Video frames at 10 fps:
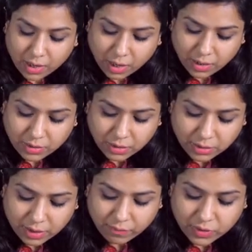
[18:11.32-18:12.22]
Another
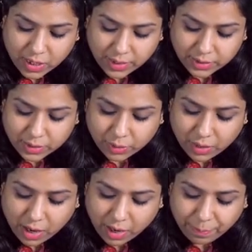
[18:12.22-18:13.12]
thing which I see on
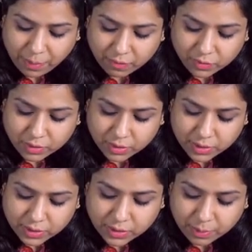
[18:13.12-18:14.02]
high power
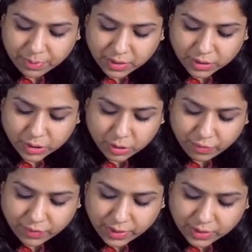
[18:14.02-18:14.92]
is the presence
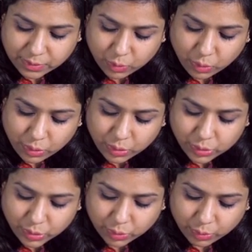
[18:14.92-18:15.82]
of
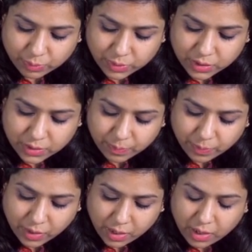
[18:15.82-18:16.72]
desmosomes.
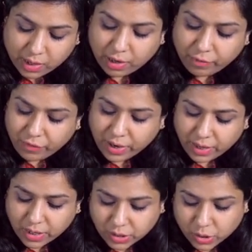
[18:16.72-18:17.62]
If I
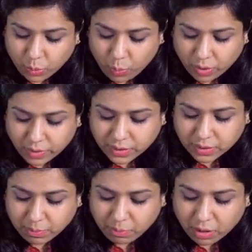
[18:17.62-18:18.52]
ask you what is
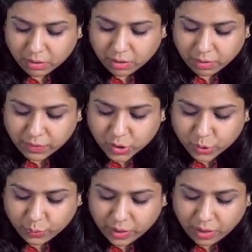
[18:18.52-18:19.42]
the marker which
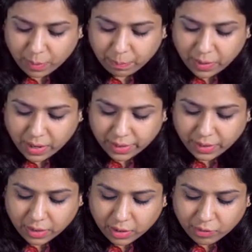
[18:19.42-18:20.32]
you will
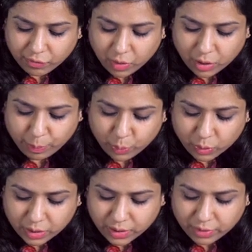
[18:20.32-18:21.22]
apply for a
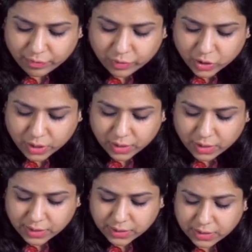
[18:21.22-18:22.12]
poorly differentiated
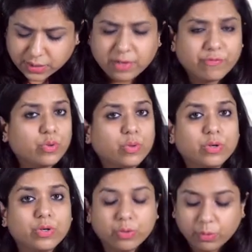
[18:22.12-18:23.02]
SCC, if you
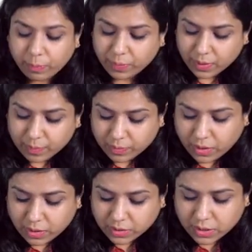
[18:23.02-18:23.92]
don't know,
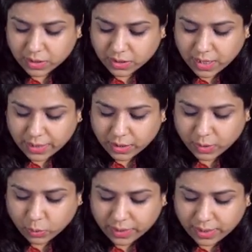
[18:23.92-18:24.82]
the answer is
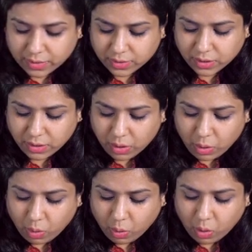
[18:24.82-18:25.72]
cytokeratin,
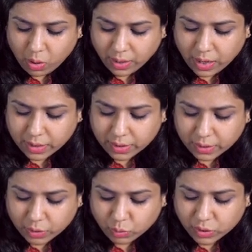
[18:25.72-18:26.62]
or I
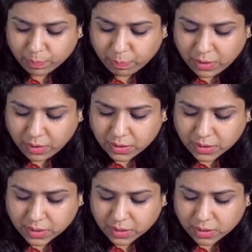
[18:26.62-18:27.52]
can use
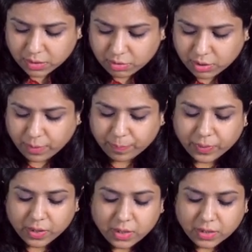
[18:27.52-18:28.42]
P63.
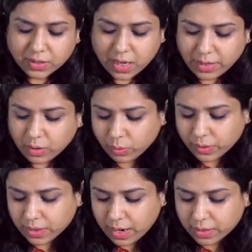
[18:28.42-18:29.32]

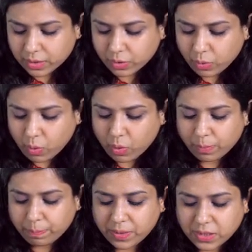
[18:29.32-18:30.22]
Cytokeratin or
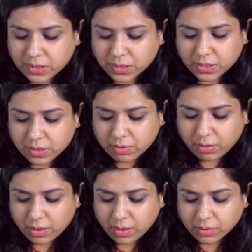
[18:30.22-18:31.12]

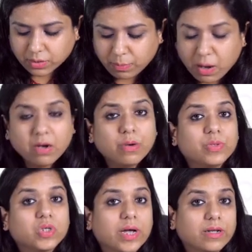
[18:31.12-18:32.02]
P63 is a marker
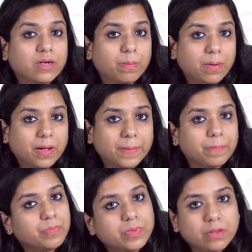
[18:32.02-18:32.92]
which I can apply.
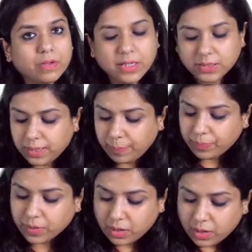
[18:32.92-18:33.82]
Easy?
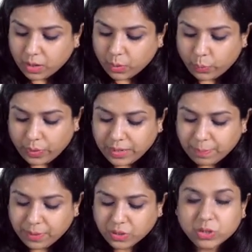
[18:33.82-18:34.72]
When a
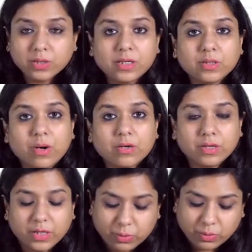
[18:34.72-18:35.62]
patient has got
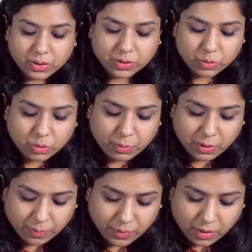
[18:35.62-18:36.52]
adenocarcinoma,